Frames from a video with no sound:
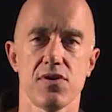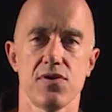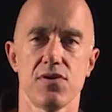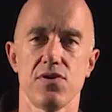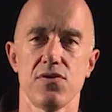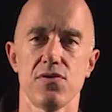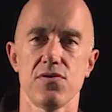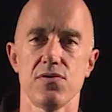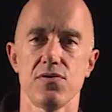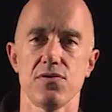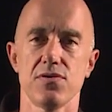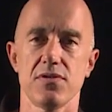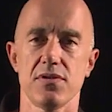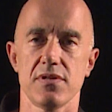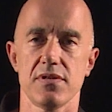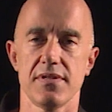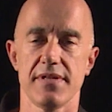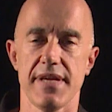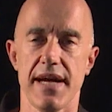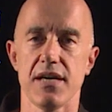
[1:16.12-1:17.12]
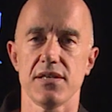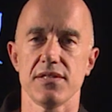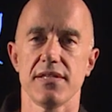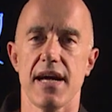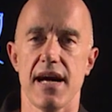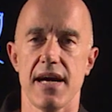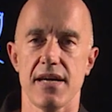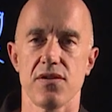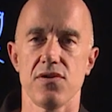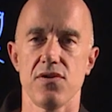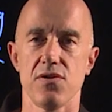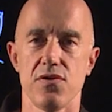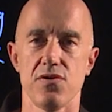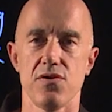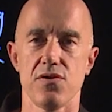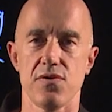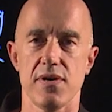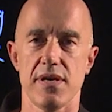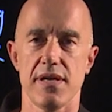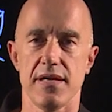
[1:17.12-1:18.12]
to use del dot
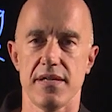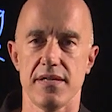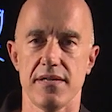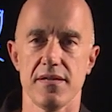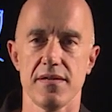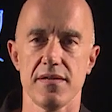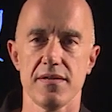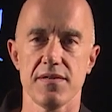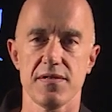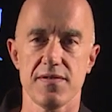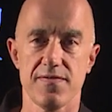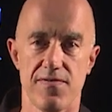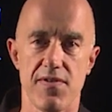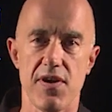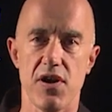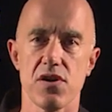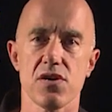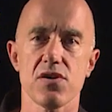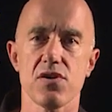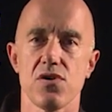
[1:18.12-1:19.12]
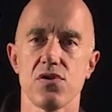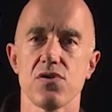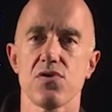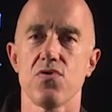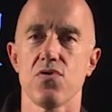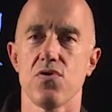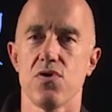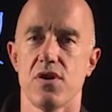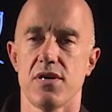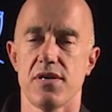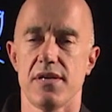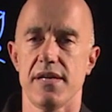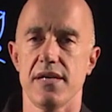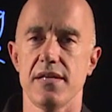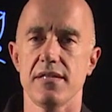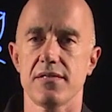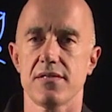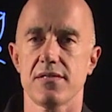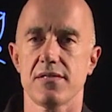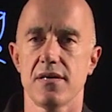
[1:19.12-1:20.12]
u in spherical
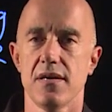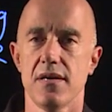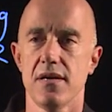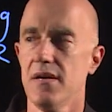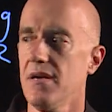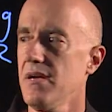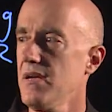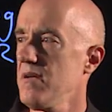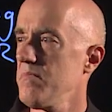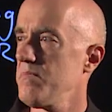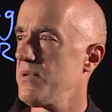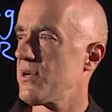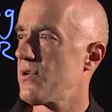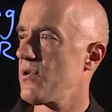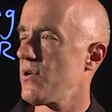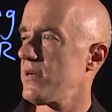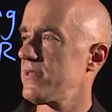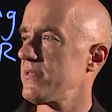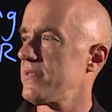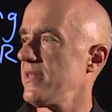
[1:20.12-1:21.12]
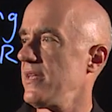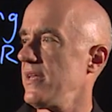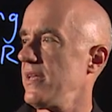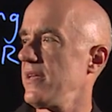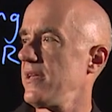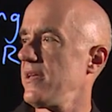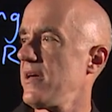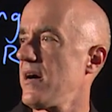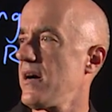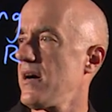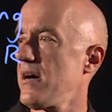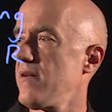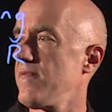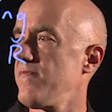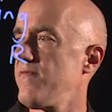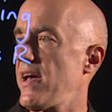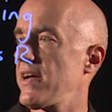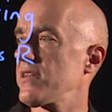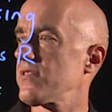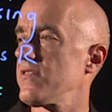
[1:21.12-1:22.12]
coordinates because the uh,
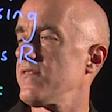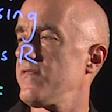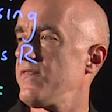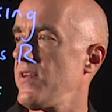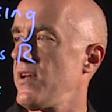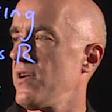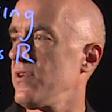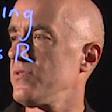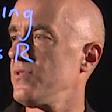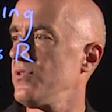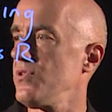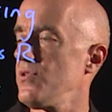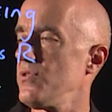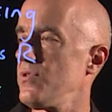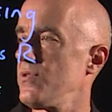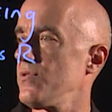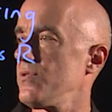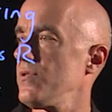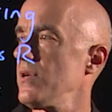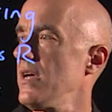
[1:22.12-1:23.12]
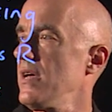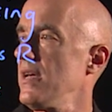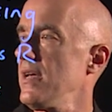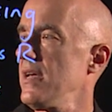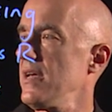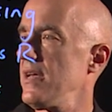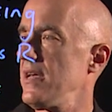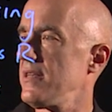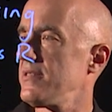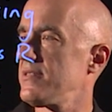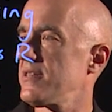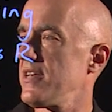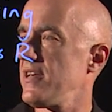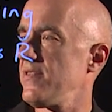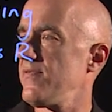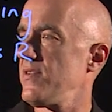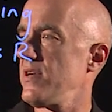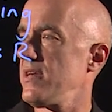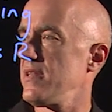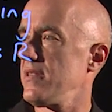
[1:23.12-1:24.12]
vector field u is
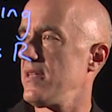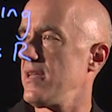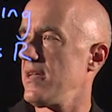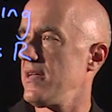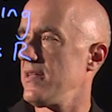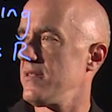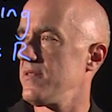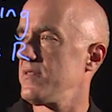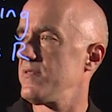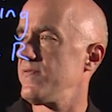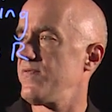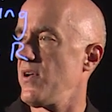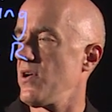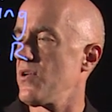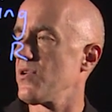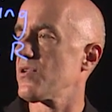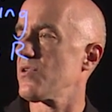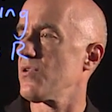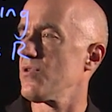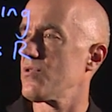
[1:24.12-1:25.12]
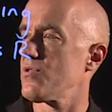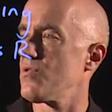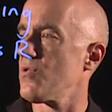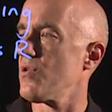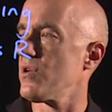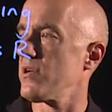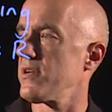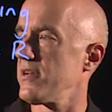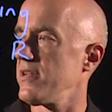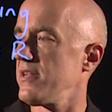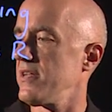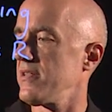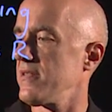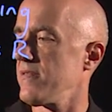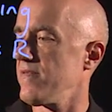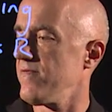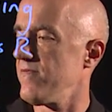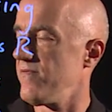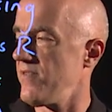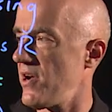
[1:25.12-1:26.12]
given in spherical coordinate
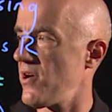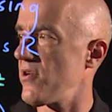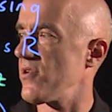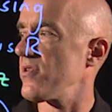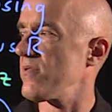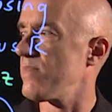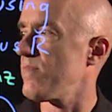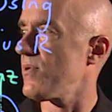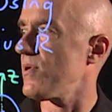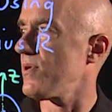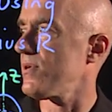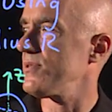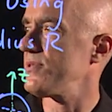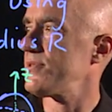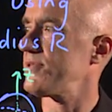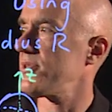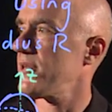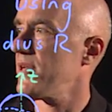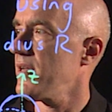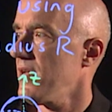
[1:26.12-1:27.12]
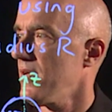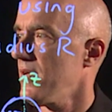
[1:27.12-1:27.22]
variables.